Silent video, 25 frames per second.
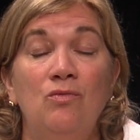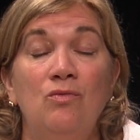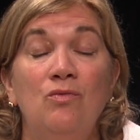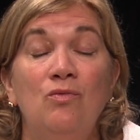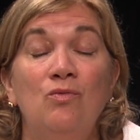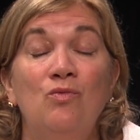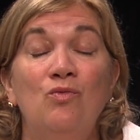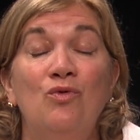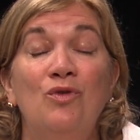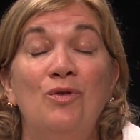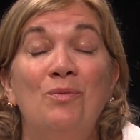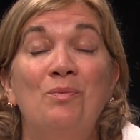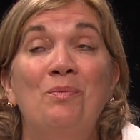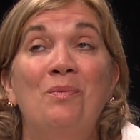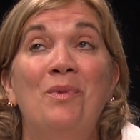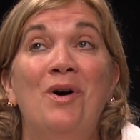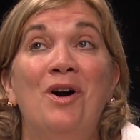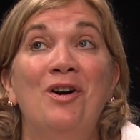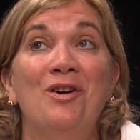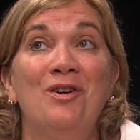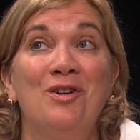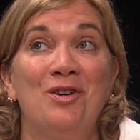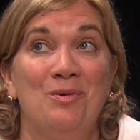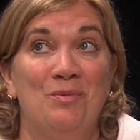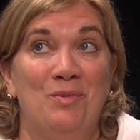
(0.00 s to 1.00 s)

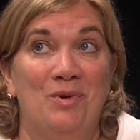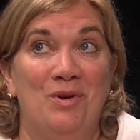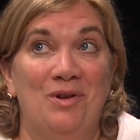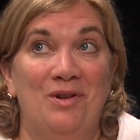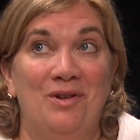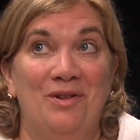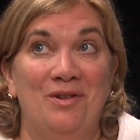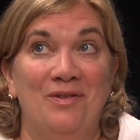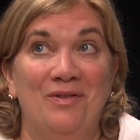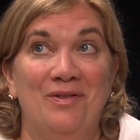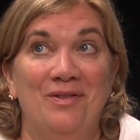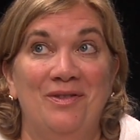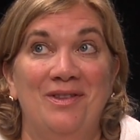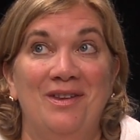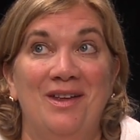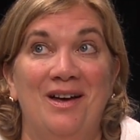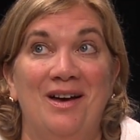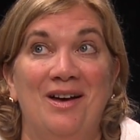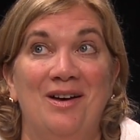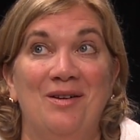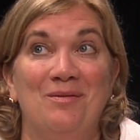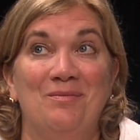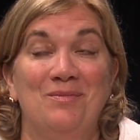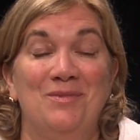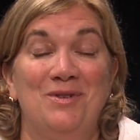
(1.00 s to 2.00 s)
remarkable
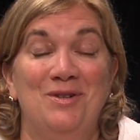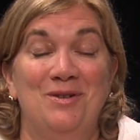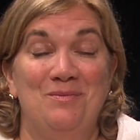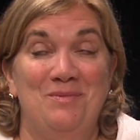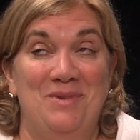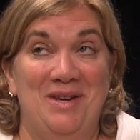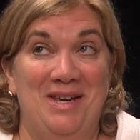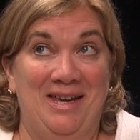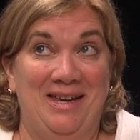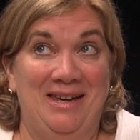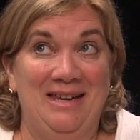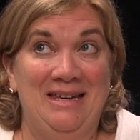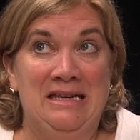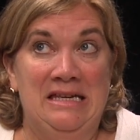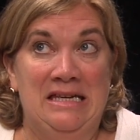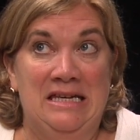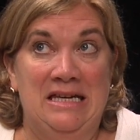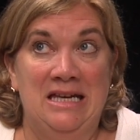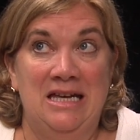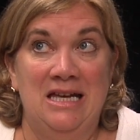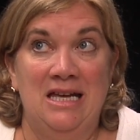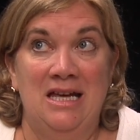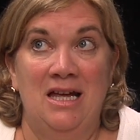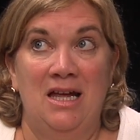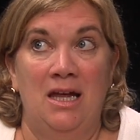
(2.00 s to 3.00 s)
to me
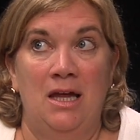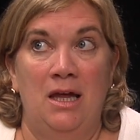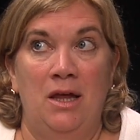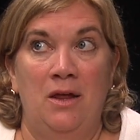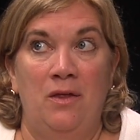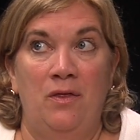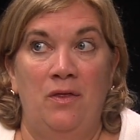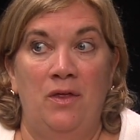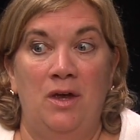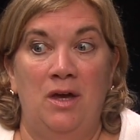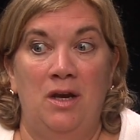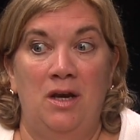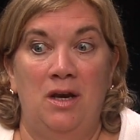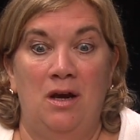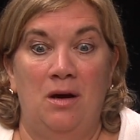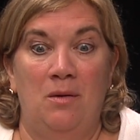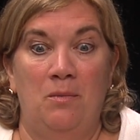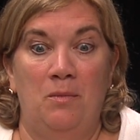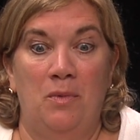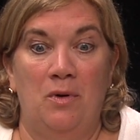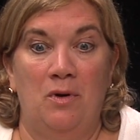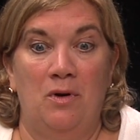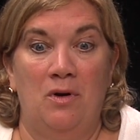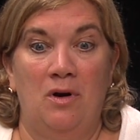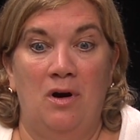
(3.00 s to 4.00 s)
the
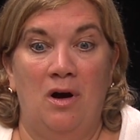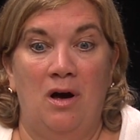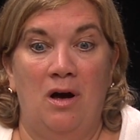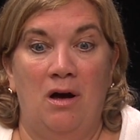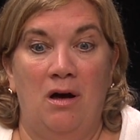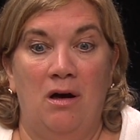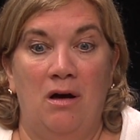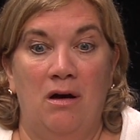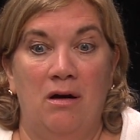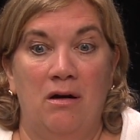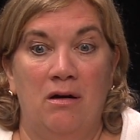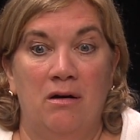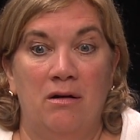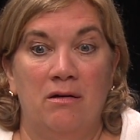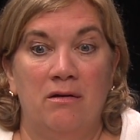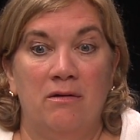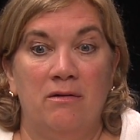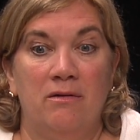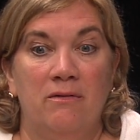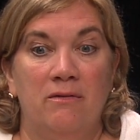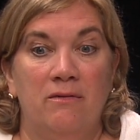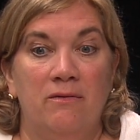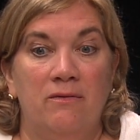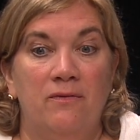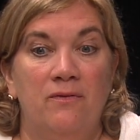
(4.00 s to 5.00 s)
number
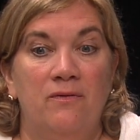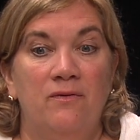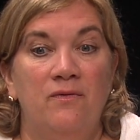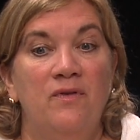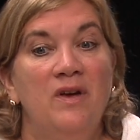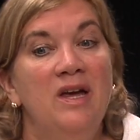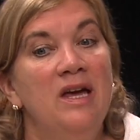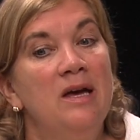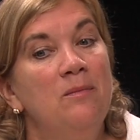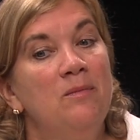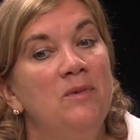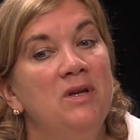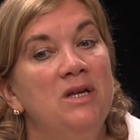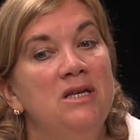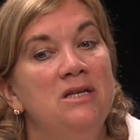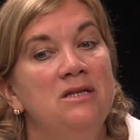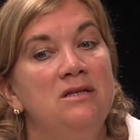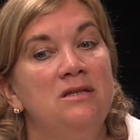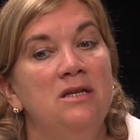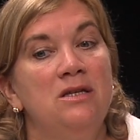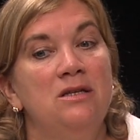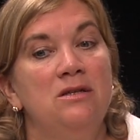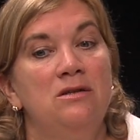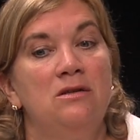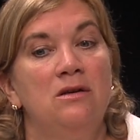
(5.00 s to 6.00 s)
of families
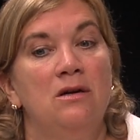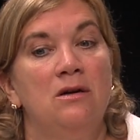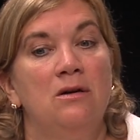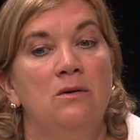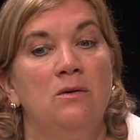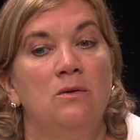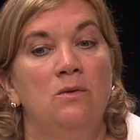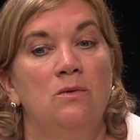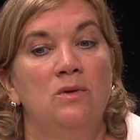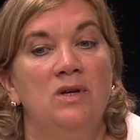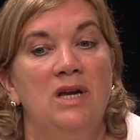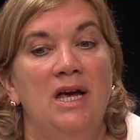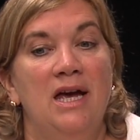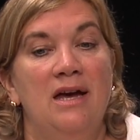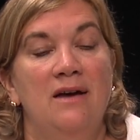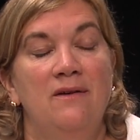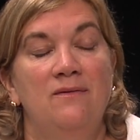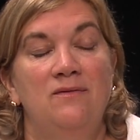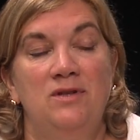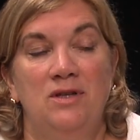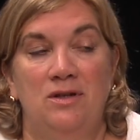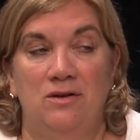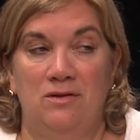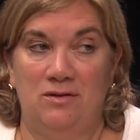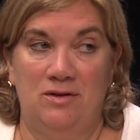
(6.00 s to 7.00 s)
that don't
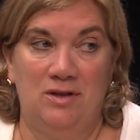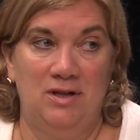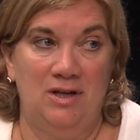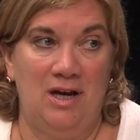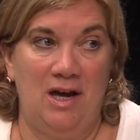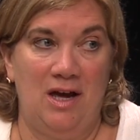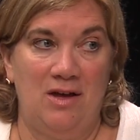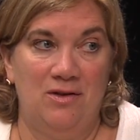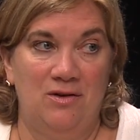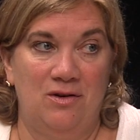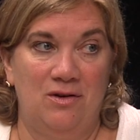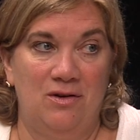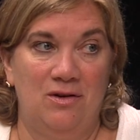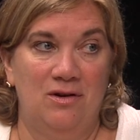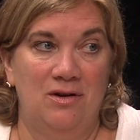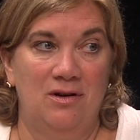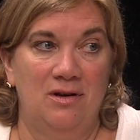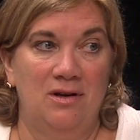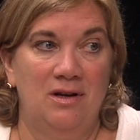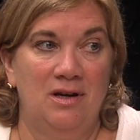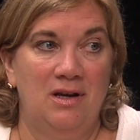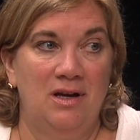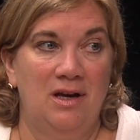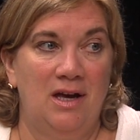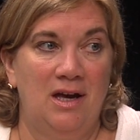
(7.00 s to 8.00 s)
have dinner together
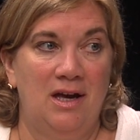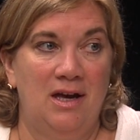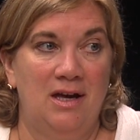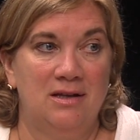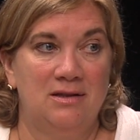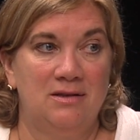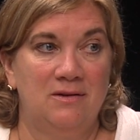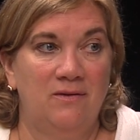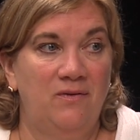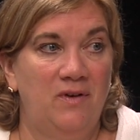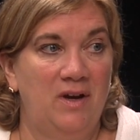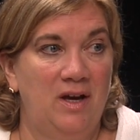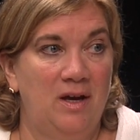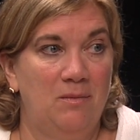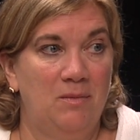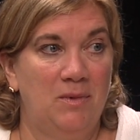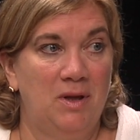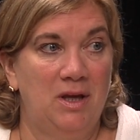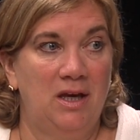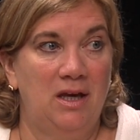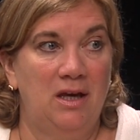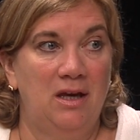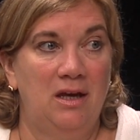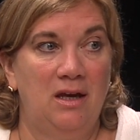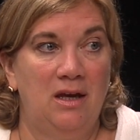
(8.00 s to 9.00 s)
as a
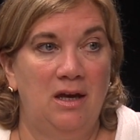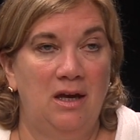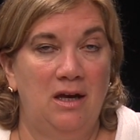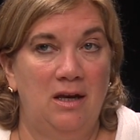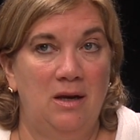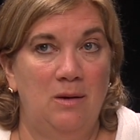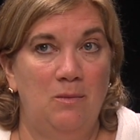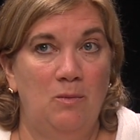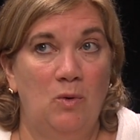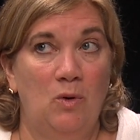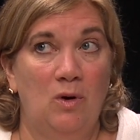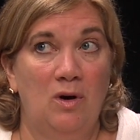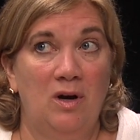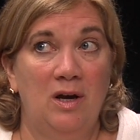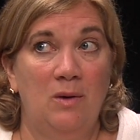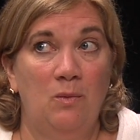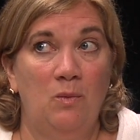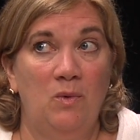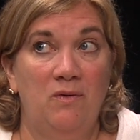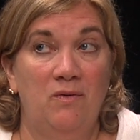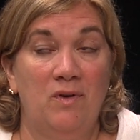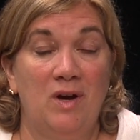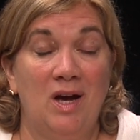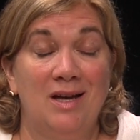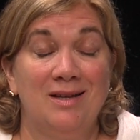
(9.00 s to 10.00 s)
family anymore. And
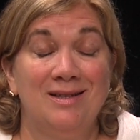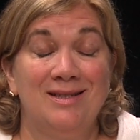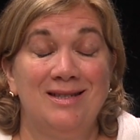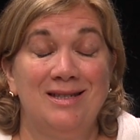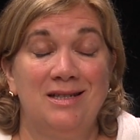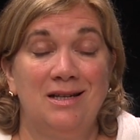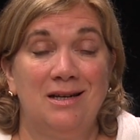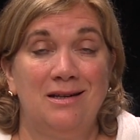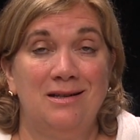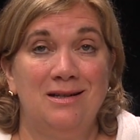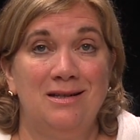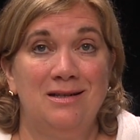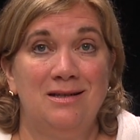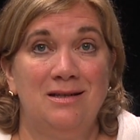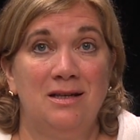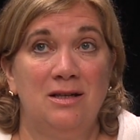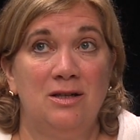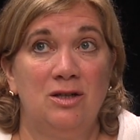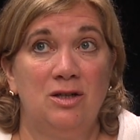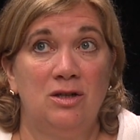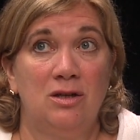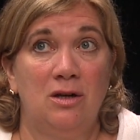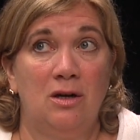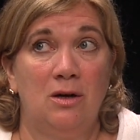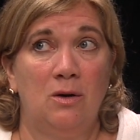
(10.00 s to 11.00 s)
we've got studies that
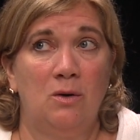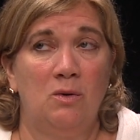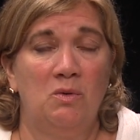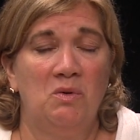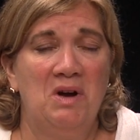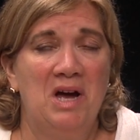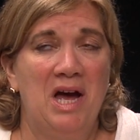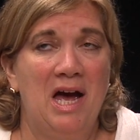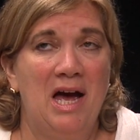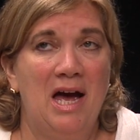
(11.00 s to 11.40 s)
show,